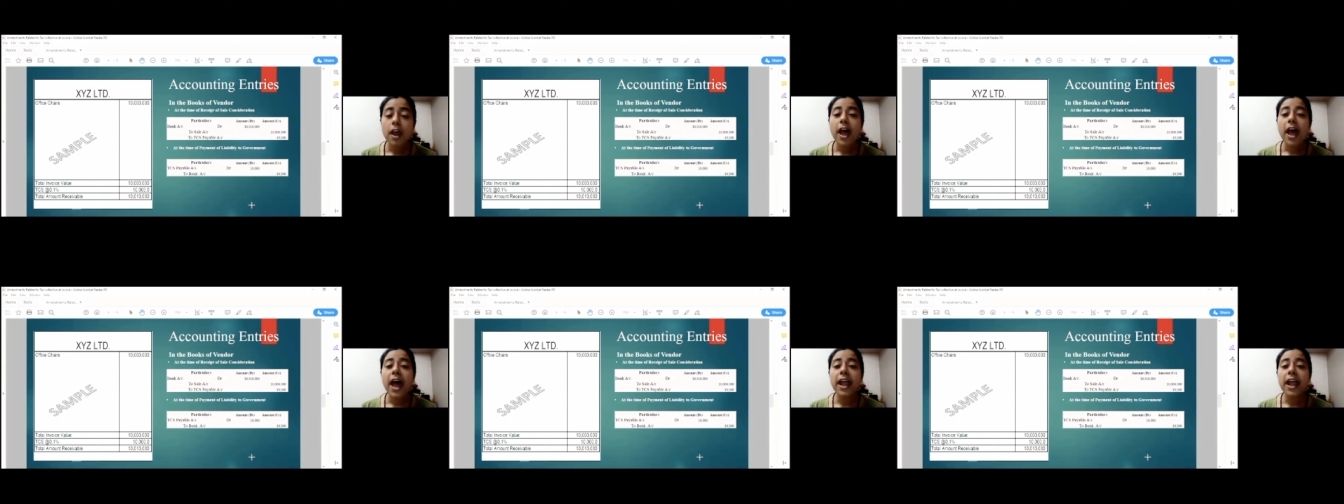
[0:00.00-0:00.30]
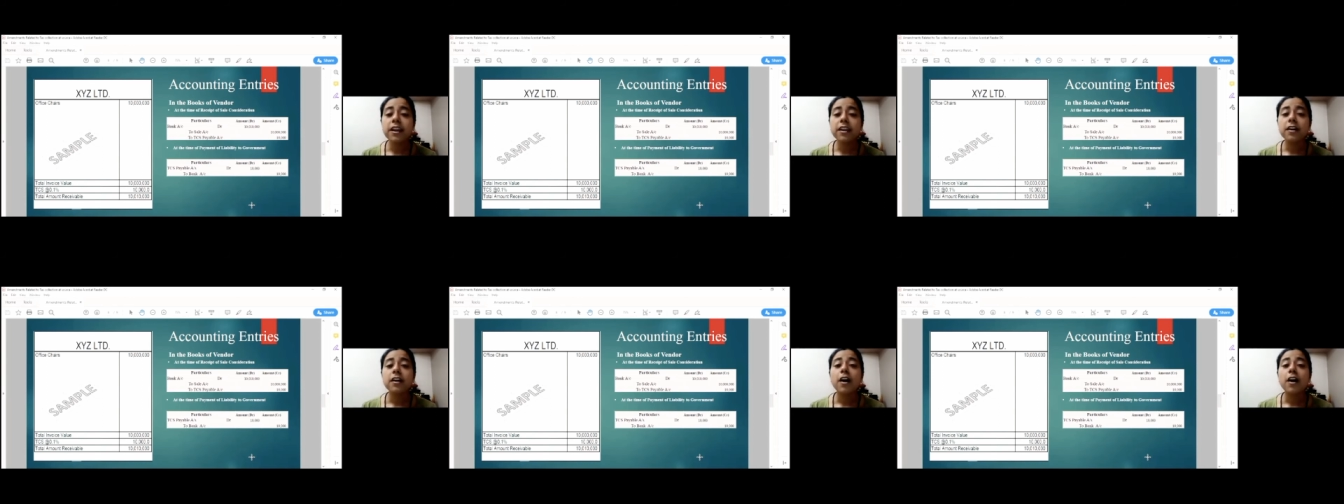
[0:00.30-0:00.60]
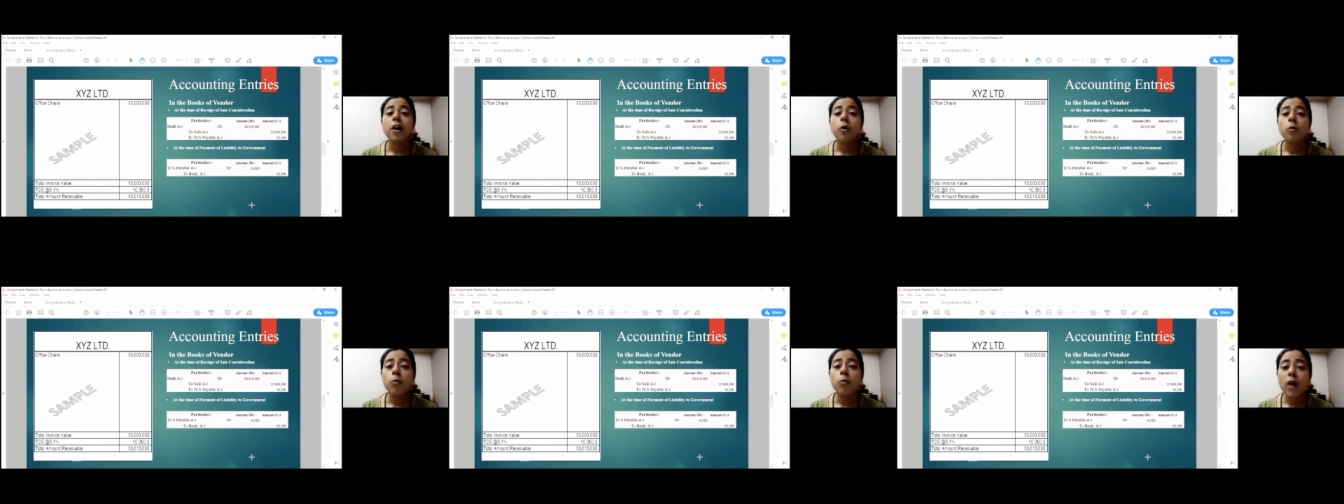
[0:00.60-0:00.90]
And
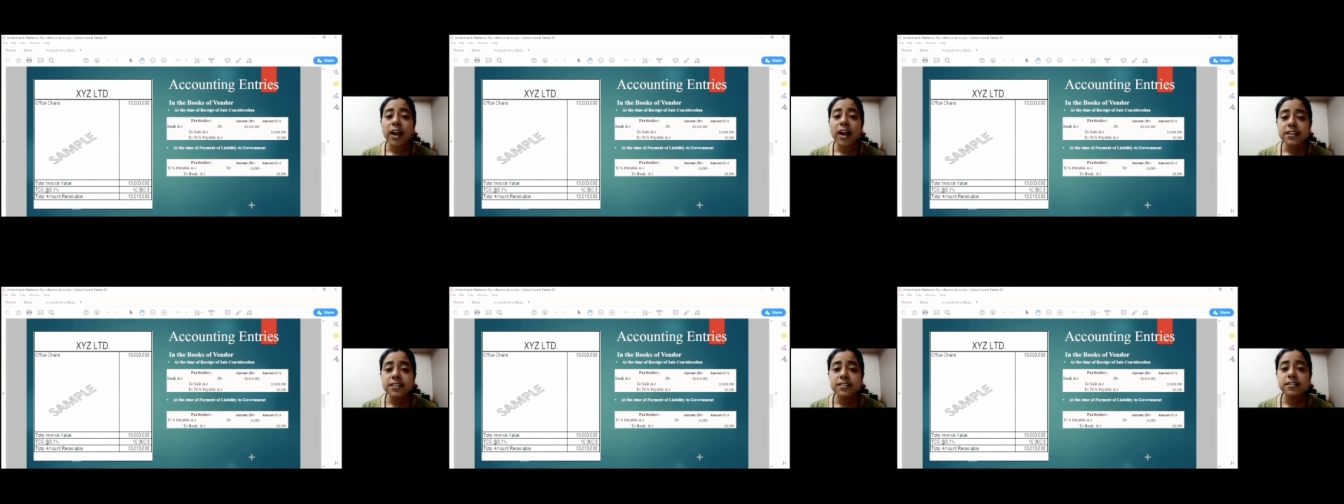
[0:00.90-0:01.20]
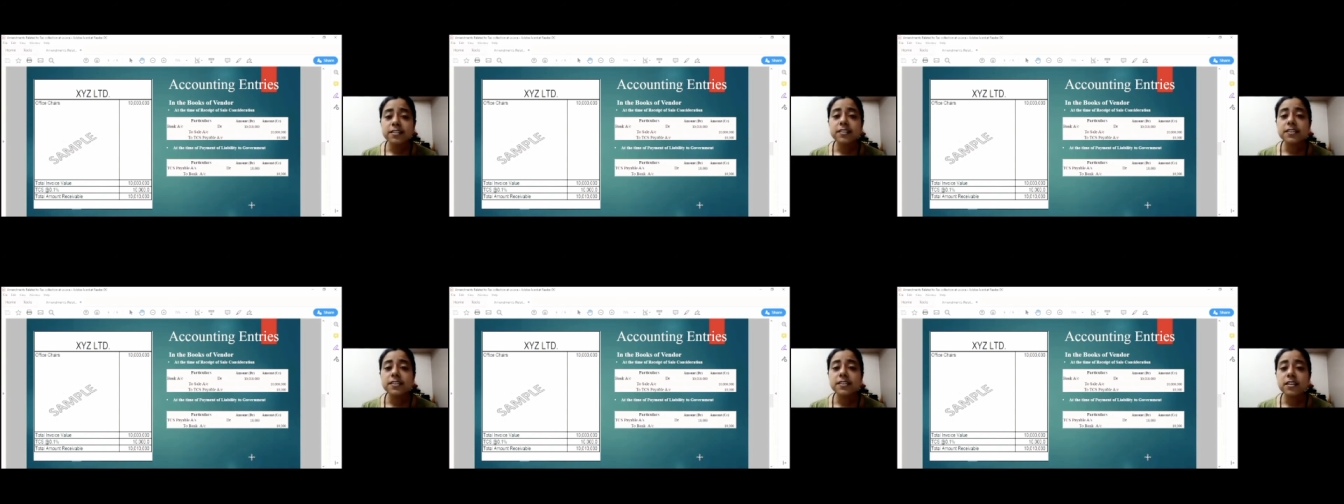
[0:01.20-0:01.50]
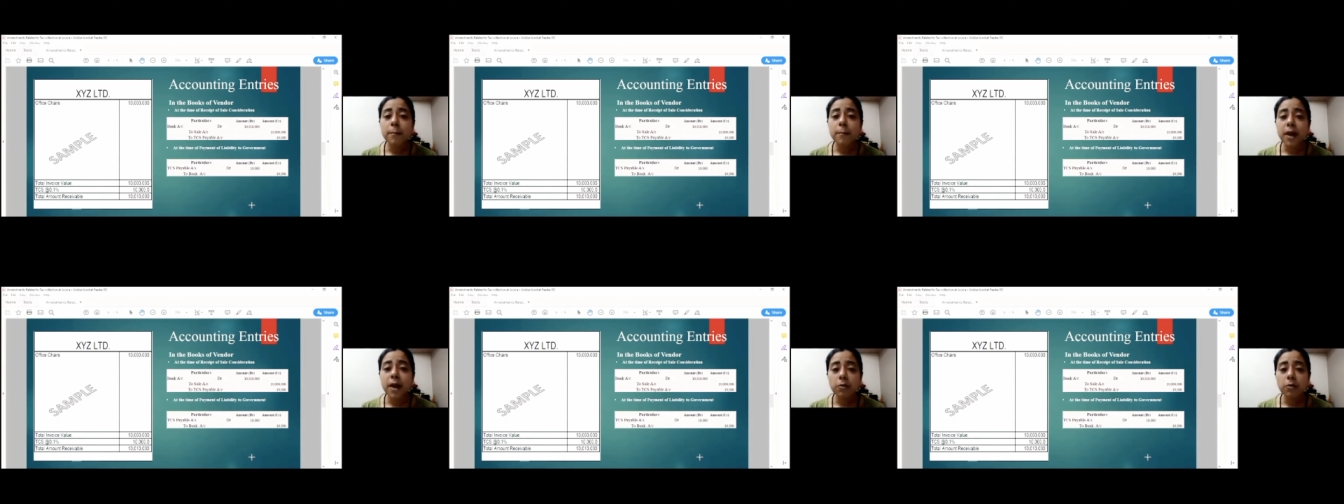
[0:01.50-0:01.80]
once this
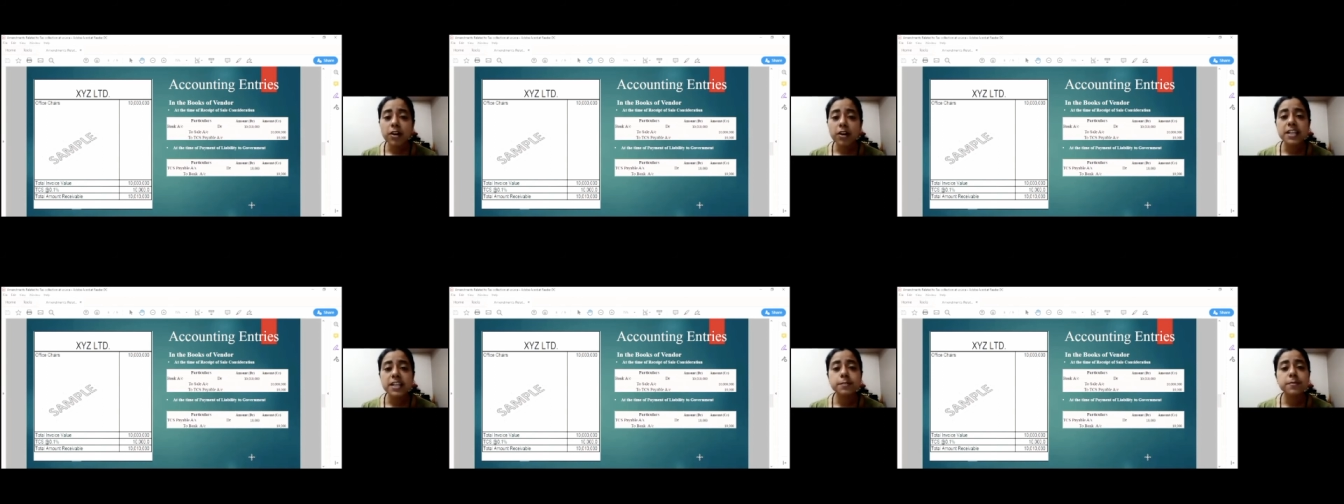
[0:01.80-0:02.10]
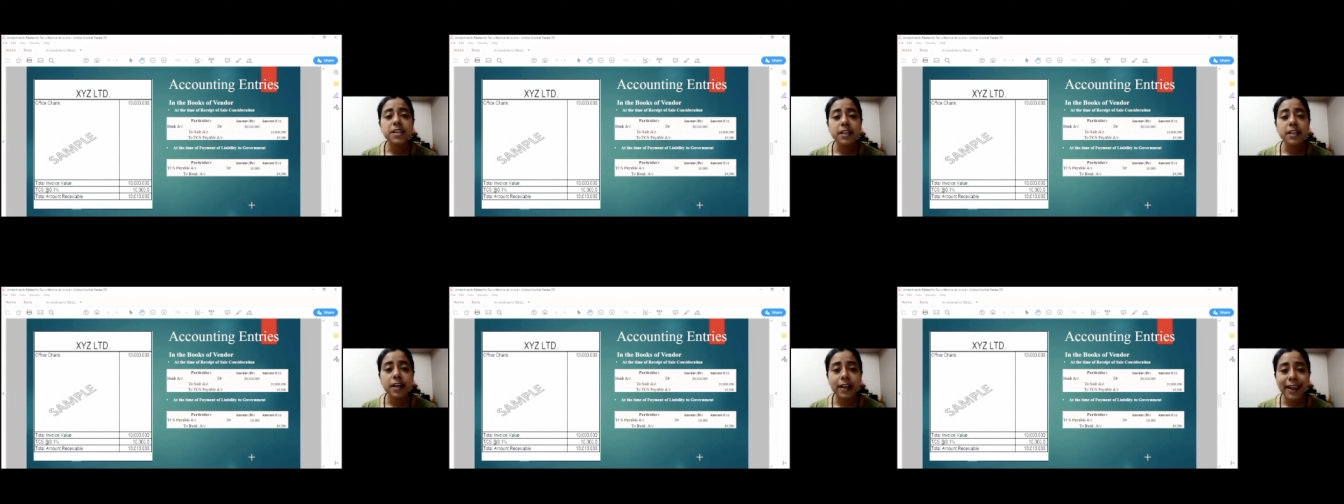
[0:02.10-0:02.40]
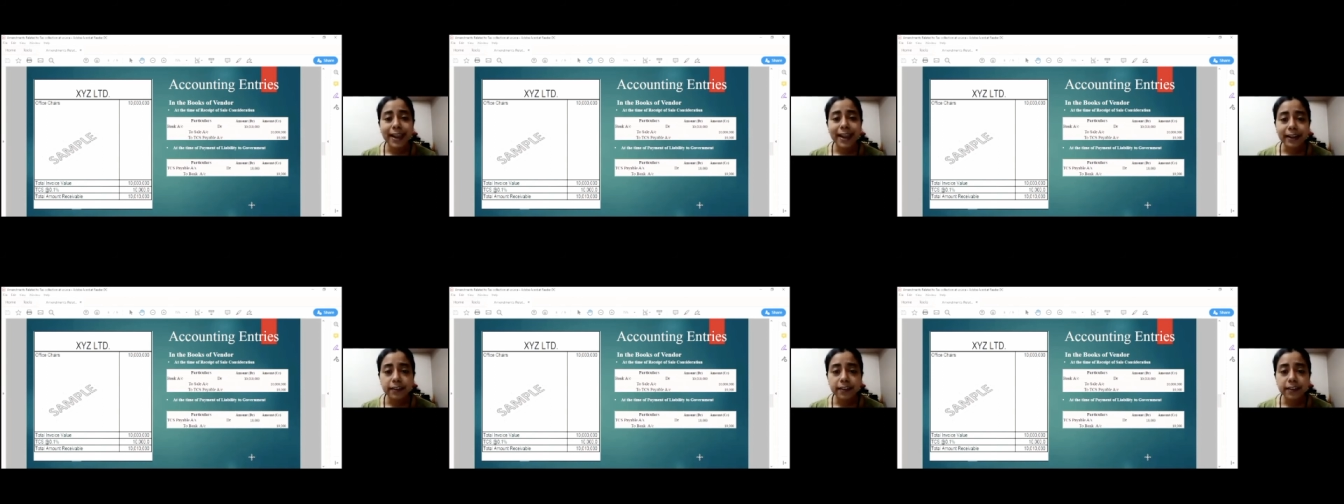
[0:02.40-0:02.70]
amount has been
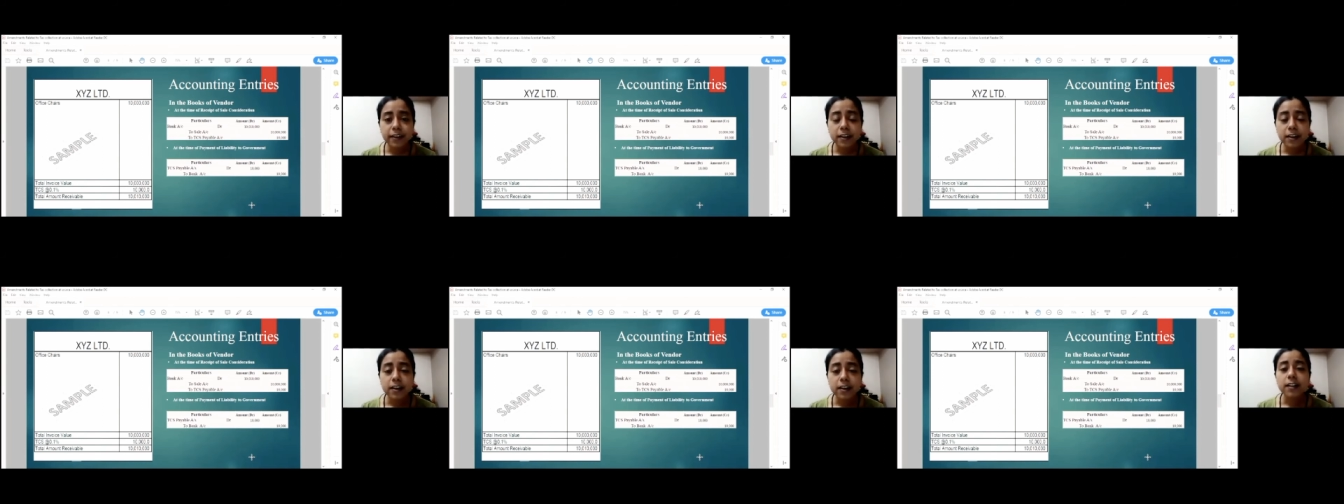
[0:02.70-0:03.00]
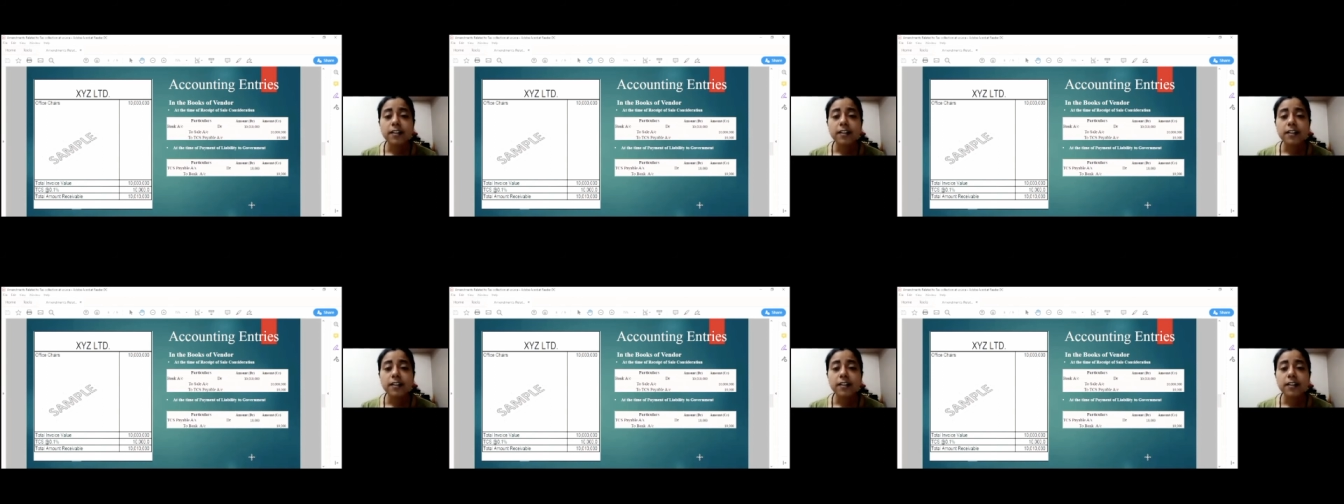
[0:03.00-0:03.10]
collected,